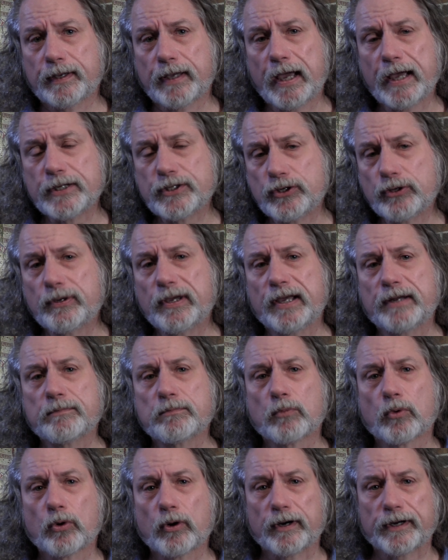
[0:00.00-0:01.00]
As you get
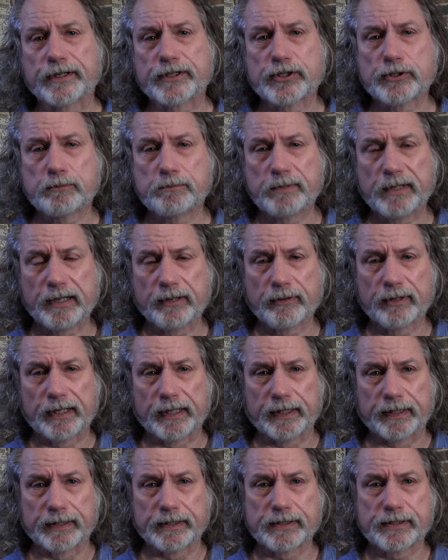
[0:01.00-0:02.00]
more
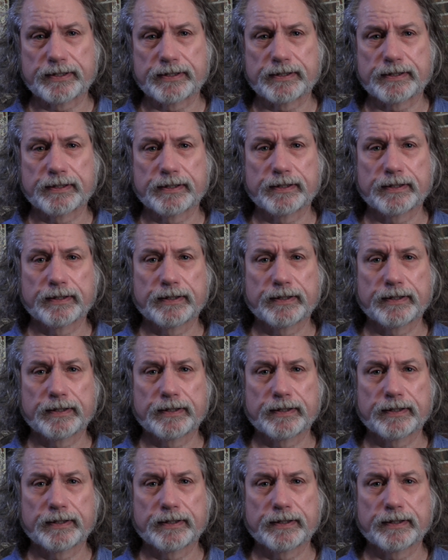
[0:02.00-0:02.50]
experienced,